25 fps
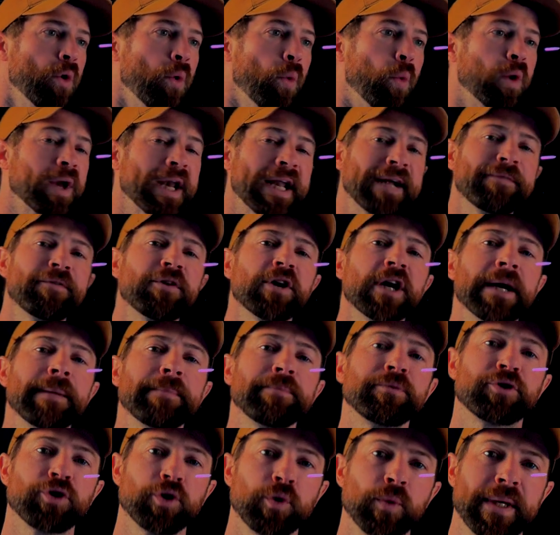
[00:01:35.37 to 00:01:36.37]
Whenever
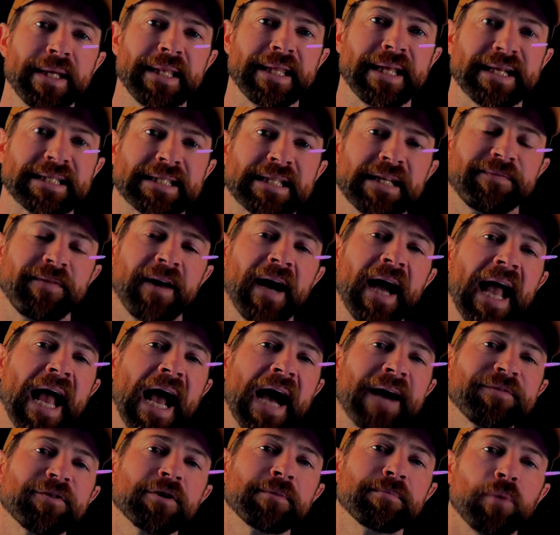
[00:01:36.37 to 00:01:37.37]
I'm doing this, if I
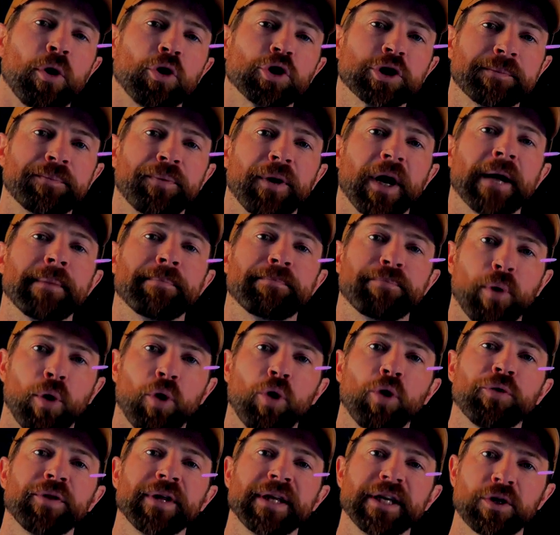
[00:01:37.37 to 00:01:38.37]
have to multiply
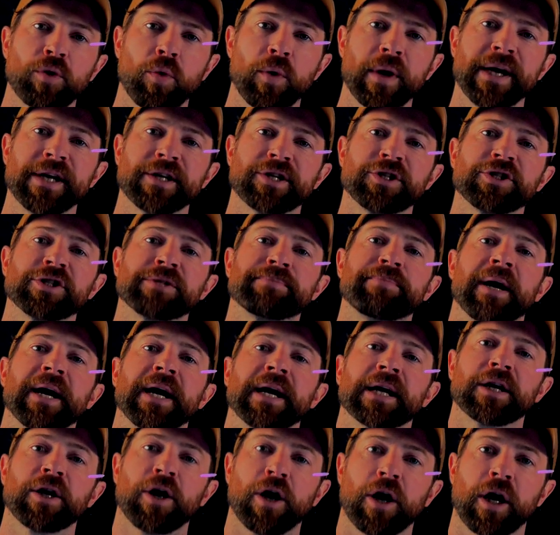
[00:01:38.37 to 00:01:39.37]
both equations by
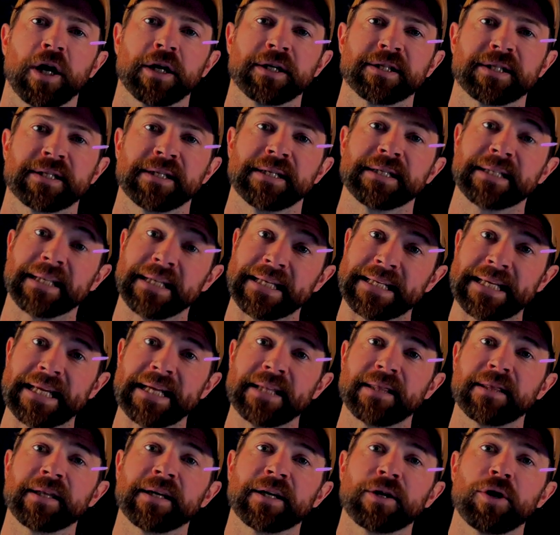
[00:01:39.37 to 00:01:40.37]
a constant to
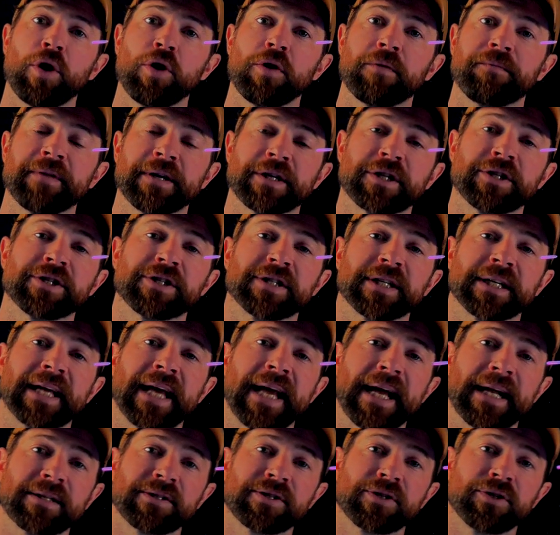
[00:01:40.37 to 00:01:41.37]
get the coefficients to
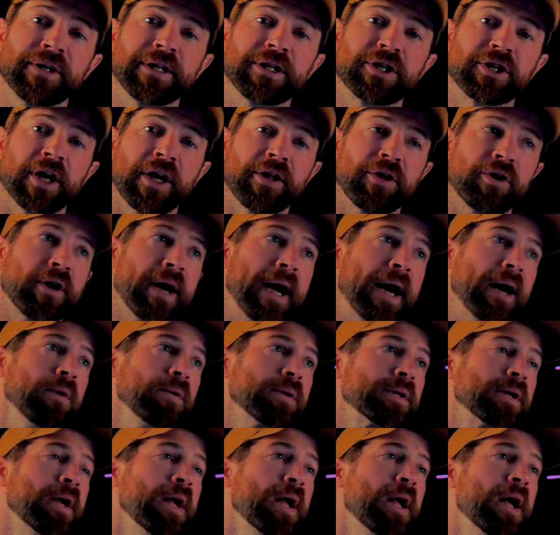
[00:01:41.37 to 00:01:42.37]
cancel each other
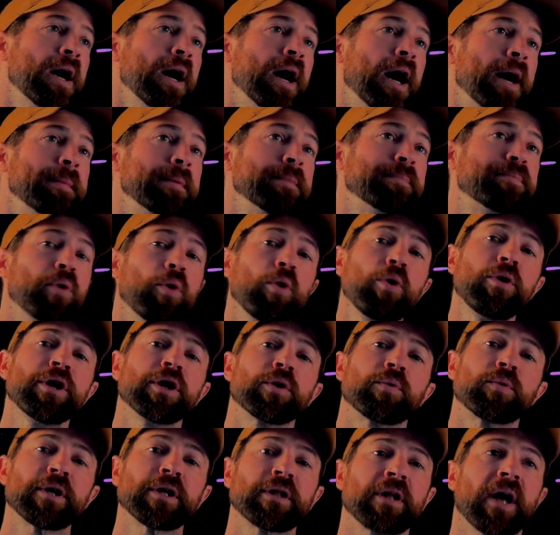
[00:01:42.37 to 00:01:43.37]
out, it's important
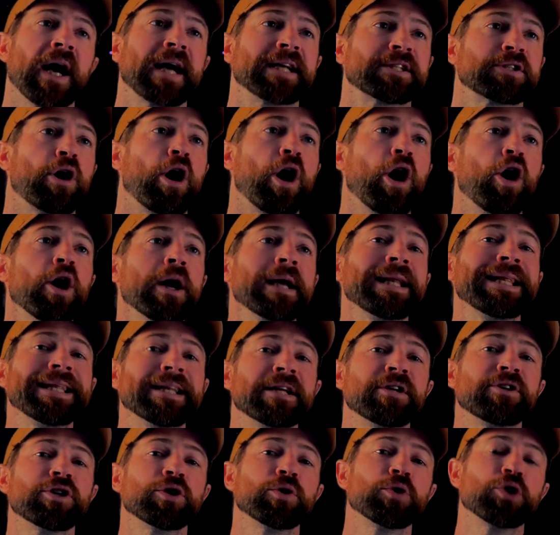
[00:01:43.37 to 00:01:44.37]
to realize all I need
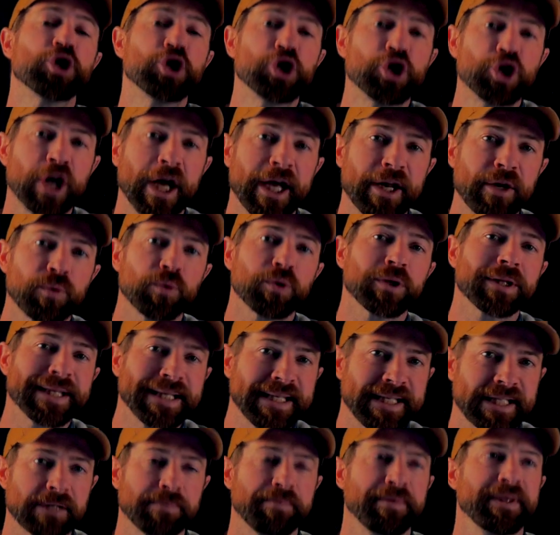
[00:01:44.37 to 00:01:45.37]
to do,
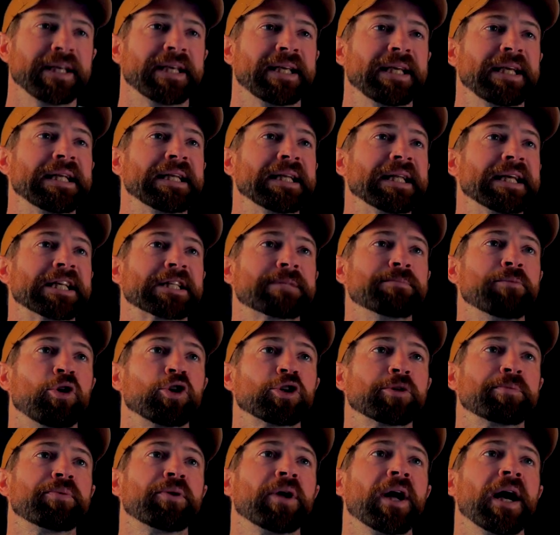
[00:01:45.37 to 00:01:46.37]
generally speaking, is
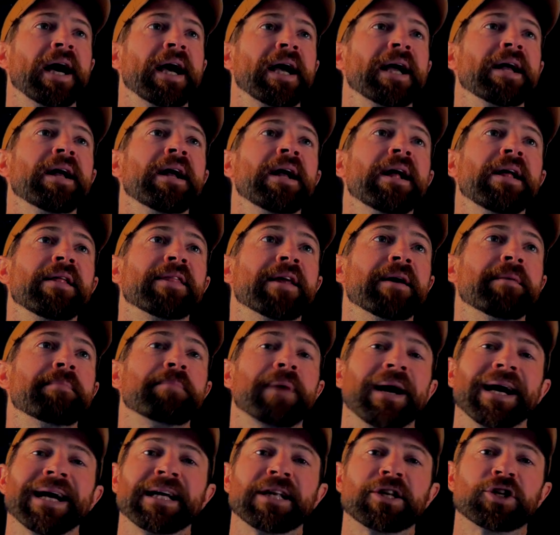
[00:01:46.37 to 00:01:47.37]
multiply them
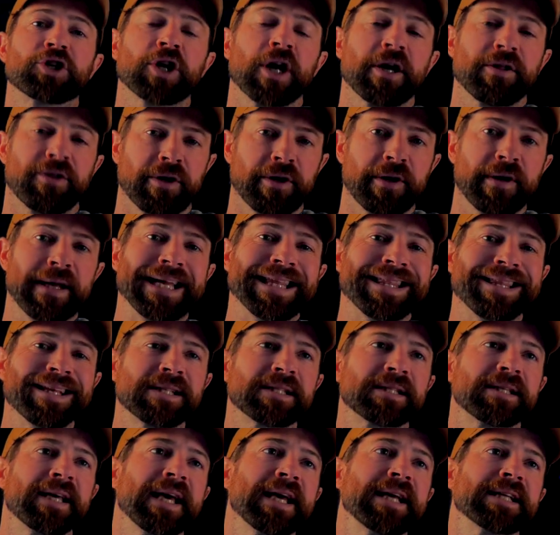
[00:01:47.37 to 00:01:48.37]
by each other. In
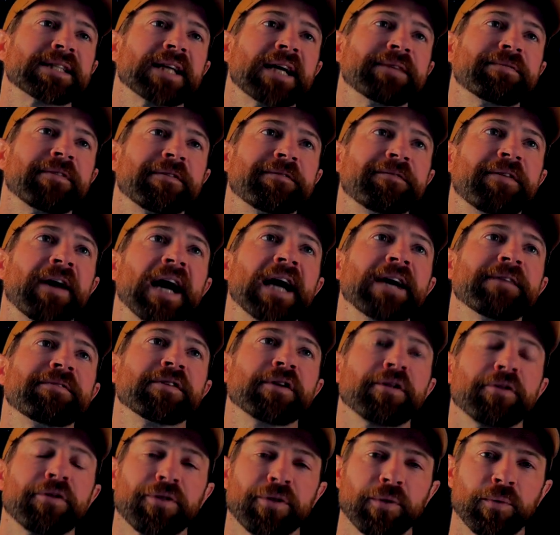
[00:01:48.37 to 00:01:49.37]
this case, I have a 5
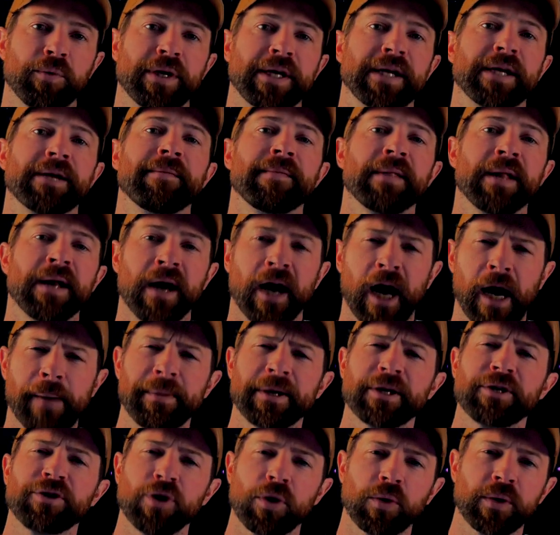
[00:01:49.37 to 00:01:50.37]
and a 3. I'm
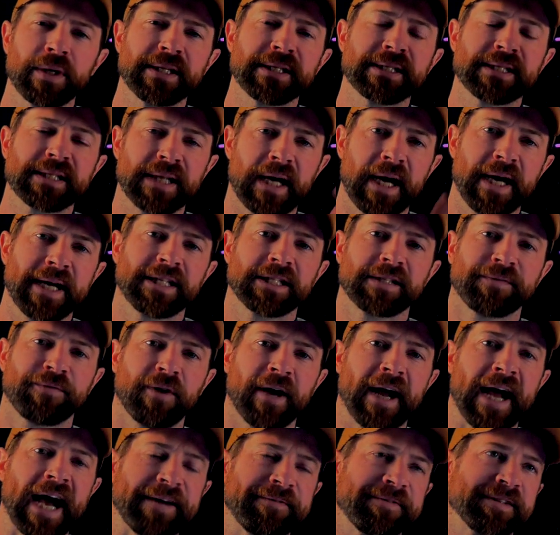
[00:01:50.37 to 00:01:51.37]
ignoring signs
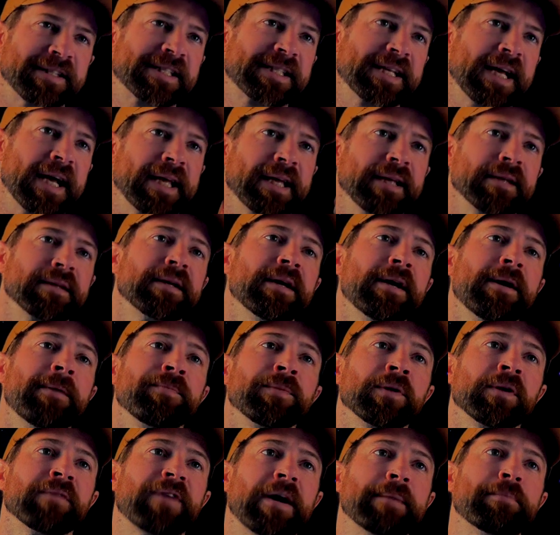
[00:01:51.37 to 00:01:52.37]
for half a second.
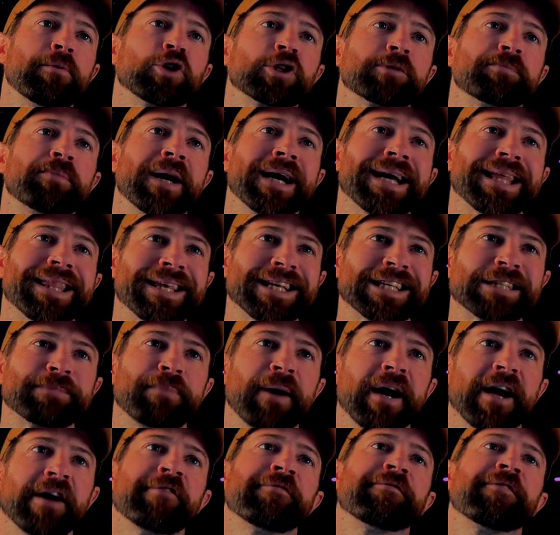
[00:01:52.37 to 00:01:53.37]
If I multiply this
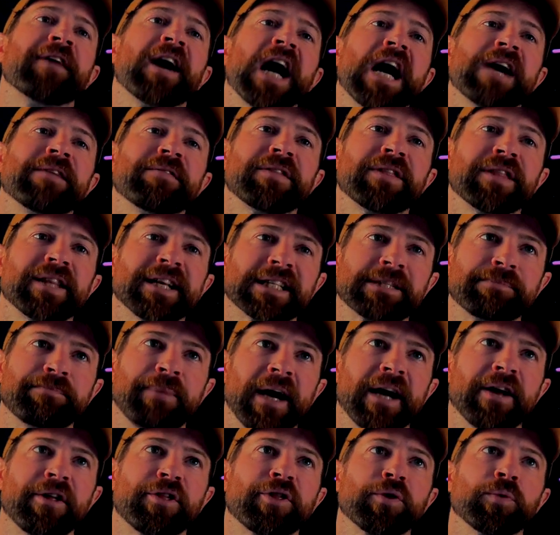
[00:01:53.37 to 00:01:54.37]
by a 5 and this
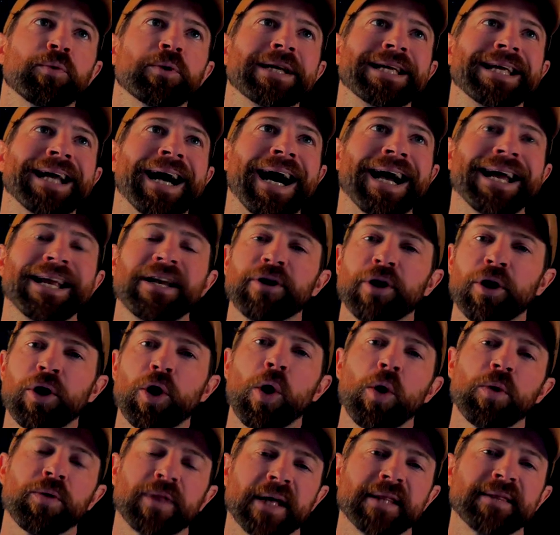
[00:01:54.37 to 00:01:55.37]
by 3, I
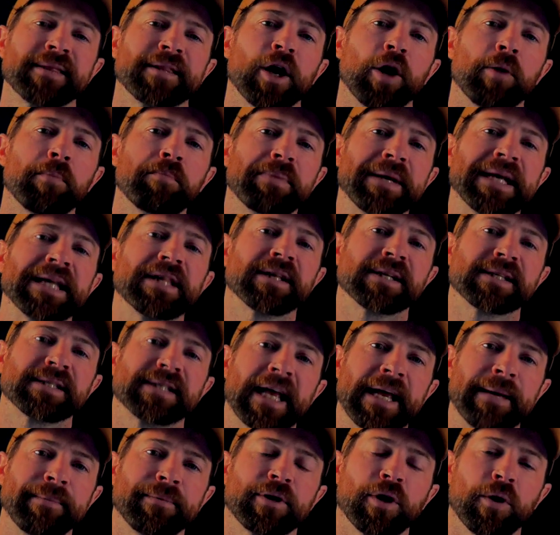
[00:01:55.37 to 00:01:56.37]
know then they'll be the
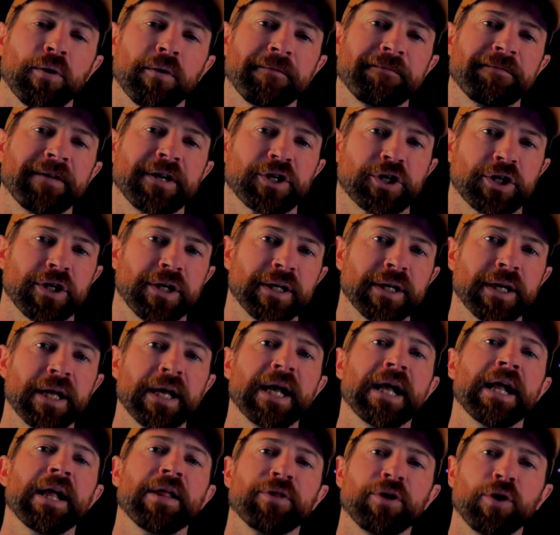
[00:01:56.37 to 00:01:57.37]
same coefficient.
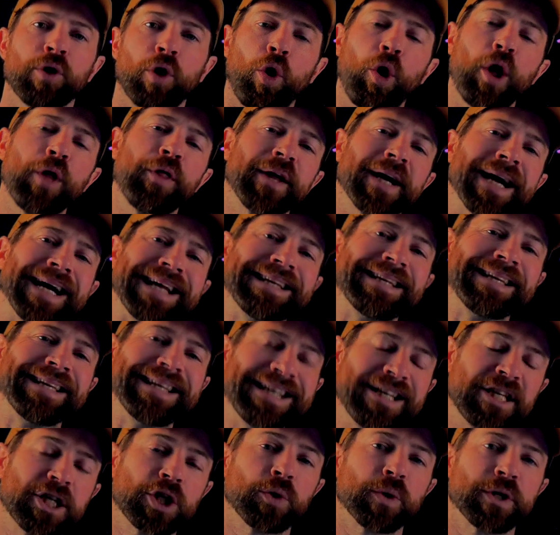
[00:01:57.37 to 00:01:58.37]
The only thing I
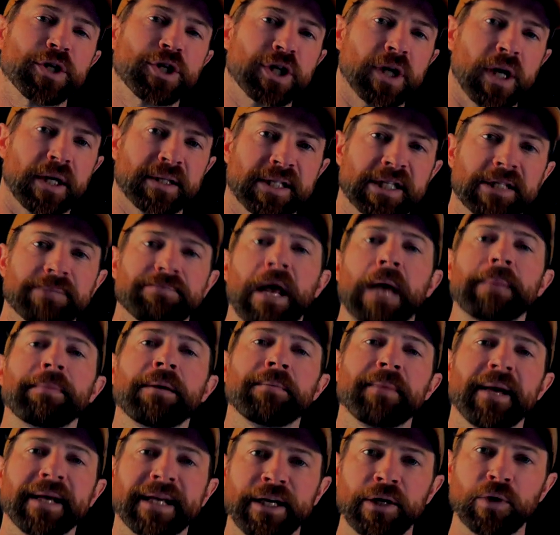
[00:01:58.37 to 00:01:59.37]
need to adjust is maybe
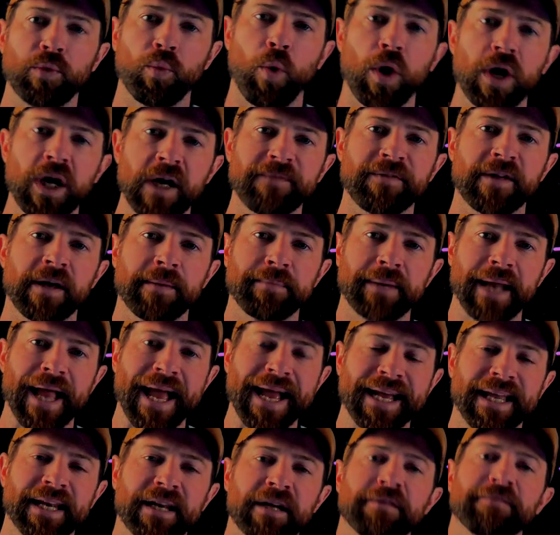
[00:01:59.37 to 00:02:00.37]
making one of them
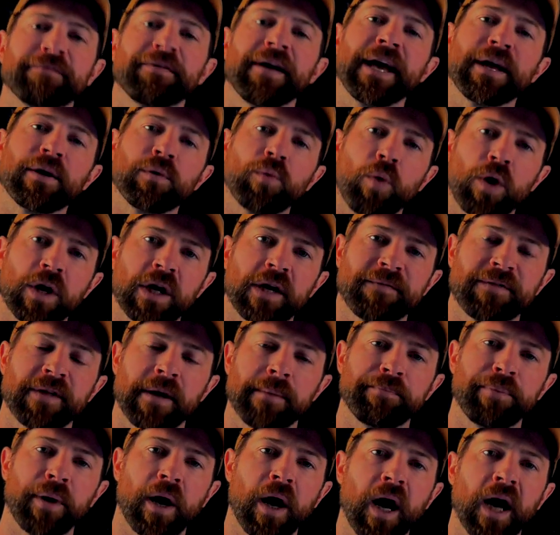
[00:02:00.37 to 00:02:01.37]
negative and one of
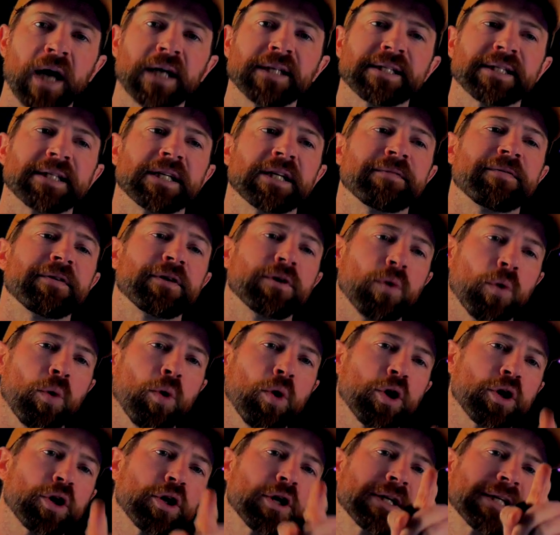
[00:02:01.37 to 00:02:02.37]
them positive in
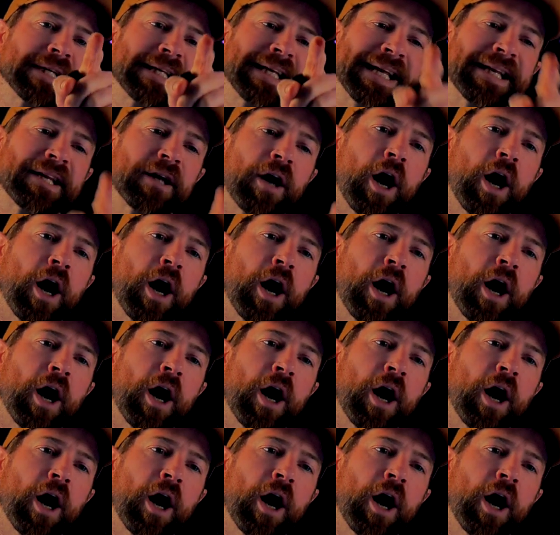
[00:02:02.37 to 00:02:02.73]
order to get